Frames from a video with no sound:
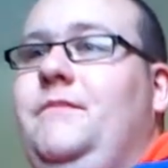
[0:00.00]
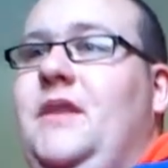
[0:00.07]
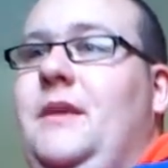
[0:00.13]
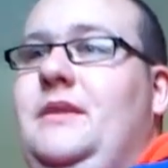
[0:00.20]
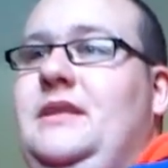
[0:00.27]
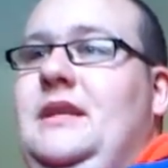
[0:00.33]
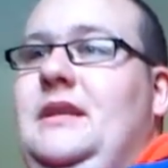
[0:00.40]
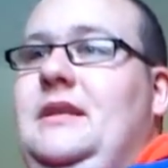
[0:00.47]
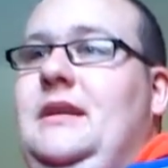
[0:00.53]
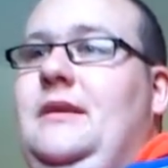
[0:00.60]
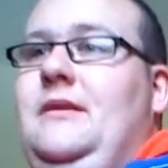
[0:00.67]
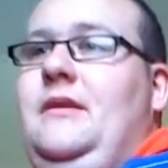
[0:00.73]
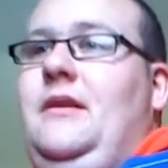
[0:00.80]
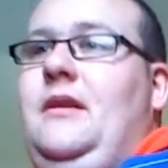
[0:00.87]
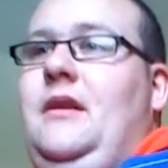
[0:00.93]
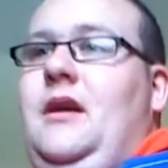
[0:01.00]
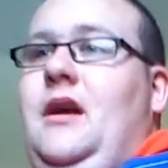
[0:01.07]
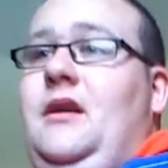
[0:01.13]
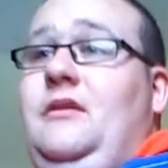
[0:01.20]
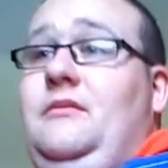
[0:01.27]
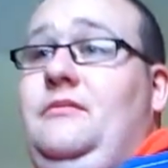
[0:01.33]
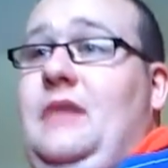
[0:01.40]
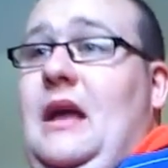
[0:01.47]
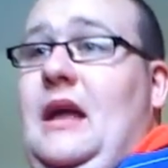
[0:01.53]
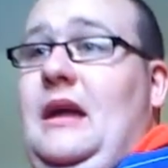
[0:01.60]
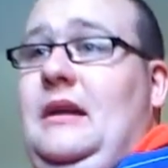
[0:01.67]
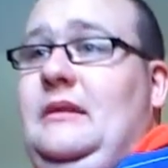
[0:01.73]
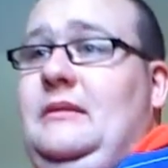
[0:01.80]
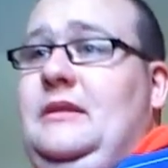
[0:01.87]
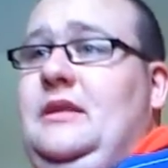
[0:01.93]
Then we see Theodore Long, uh,
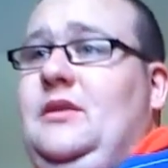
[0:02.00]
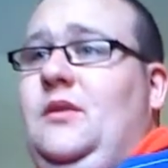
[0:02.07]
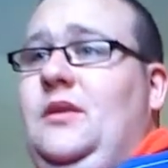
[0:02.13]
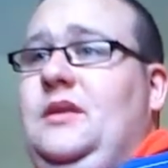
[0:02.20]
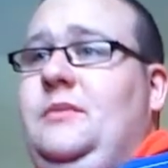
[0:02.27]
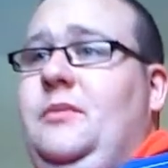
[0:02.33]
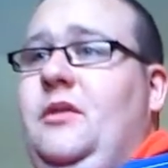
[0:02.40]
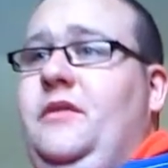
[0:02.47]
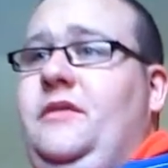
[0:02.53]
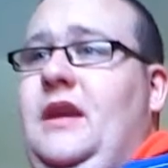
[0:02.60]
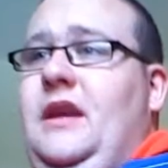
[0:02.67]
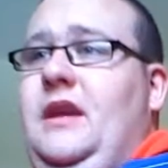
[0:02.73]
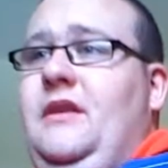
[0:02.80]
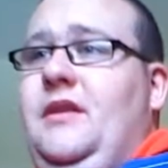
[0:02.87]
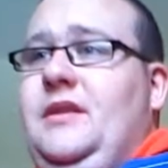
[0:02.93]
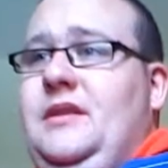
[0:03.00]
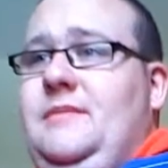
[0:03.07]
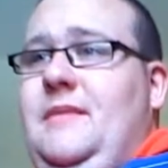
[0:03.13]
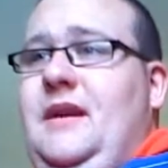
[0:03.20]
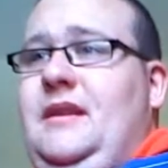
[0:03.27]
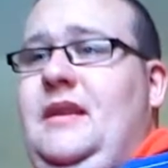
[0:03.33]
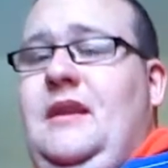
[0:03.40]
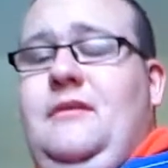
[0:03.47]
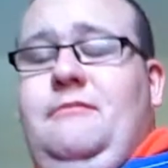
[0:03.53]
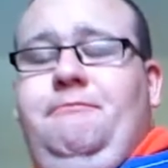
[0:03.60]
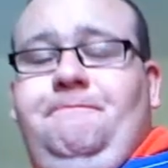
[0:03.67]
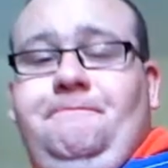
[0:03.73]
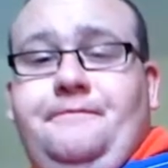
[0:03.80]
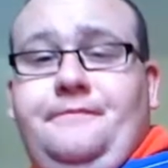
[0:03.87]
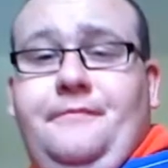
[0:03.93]
son's birthday here on SmackDown.
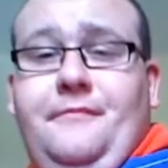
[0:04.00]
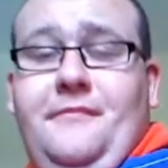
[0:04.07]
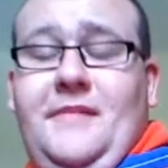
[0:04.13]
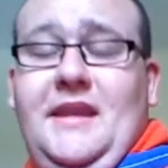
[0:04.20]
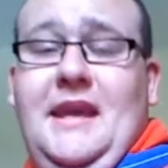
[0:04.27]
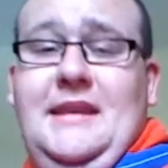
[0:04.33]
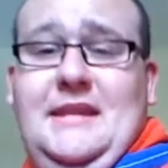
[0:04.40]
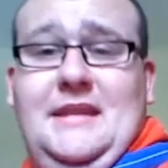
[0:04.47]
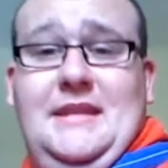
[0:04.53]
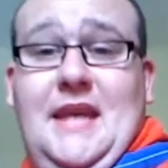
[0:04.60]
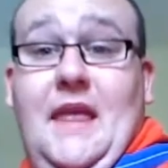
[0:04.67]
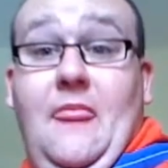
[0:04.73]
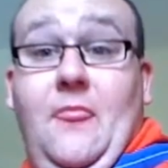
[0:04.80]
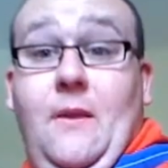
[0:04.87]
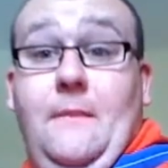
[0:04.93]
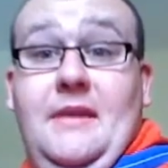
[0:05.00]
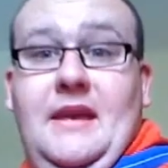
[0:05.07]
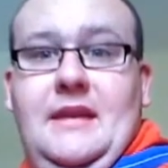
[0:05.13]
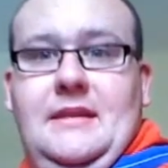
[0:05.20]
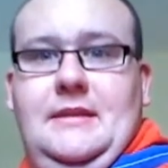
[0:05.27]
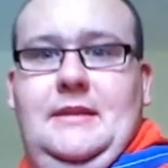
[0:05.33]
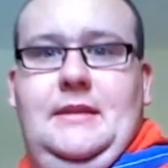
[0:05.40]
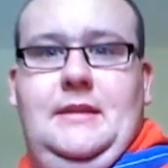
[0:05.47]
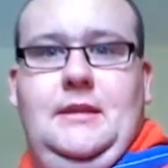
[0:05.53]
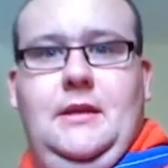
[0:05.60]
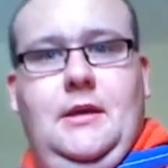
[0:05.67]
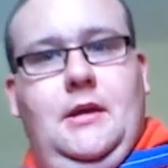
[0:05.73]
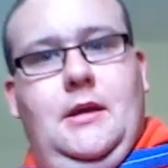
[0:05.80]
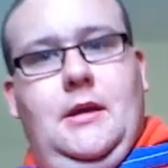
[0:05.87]
It is The Miz.